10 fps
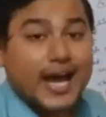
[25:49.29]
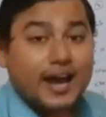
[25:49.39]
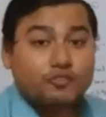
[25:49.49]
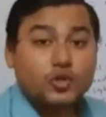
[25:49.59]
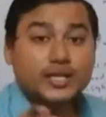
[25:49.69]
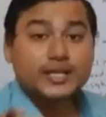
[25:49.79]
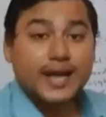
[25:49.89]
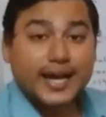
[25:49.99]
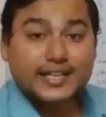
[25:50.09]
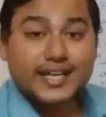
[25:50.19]
I have to
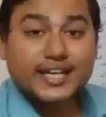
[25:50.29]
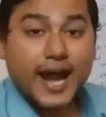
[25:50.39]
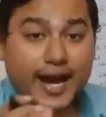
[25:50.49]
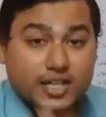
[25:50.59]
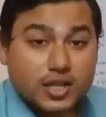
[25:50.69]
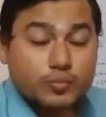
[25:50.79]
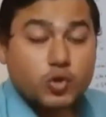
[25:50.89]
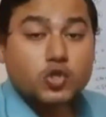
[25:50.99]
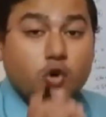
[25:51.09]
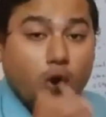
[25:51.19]
write the
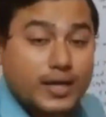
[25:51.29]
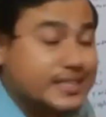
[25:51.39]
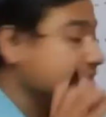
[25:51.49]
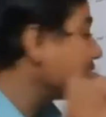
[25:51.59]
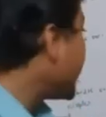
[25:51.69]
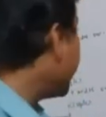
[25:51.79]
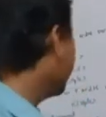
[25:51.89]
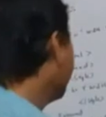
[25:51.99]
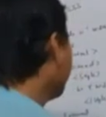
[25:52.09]
attribute called style.